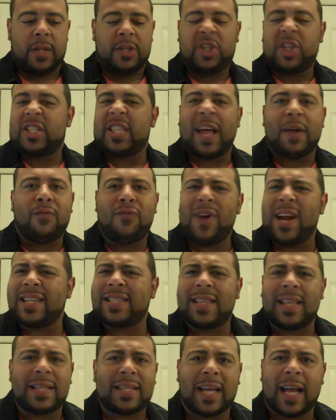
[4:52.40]
just the
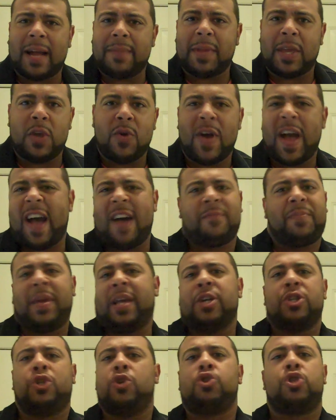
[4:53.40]
rest of the time that you have,
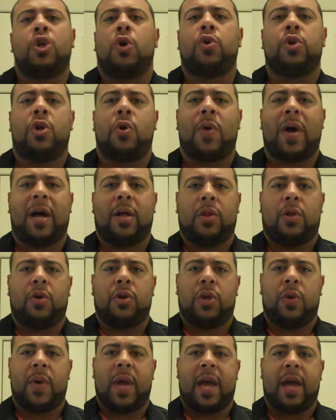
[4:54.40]
because you don't know how
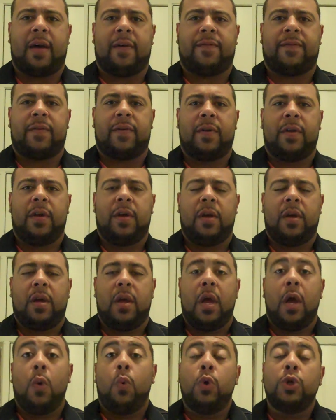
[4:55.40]
long you have?
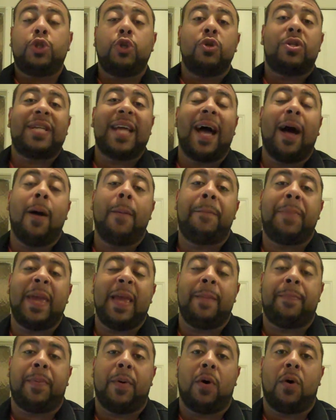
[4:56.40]
Would you
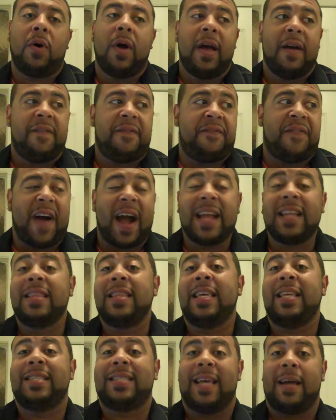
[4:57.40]

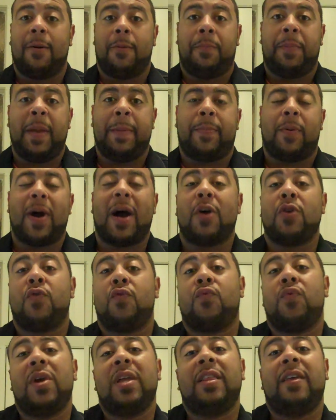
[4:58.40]
finally tell people how
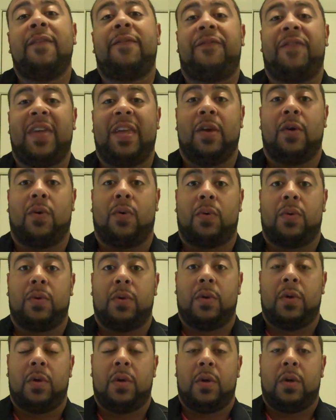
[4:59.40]
you really feel?
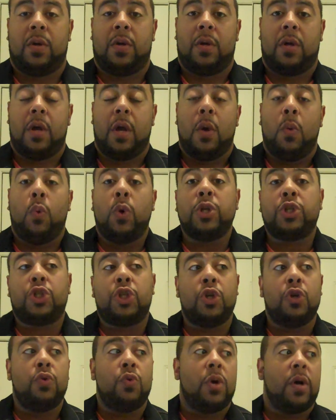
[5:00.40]
Would
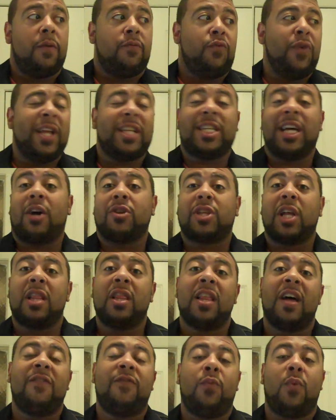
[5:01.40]
you reach out to
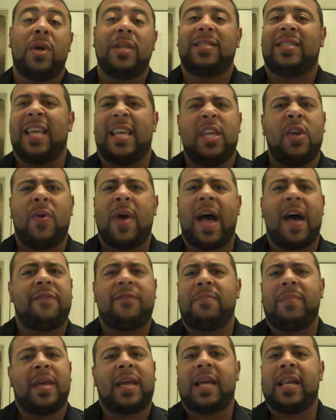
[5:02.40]
loved ones that you
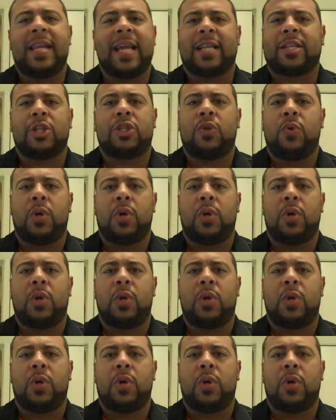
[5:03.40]
haven't been connected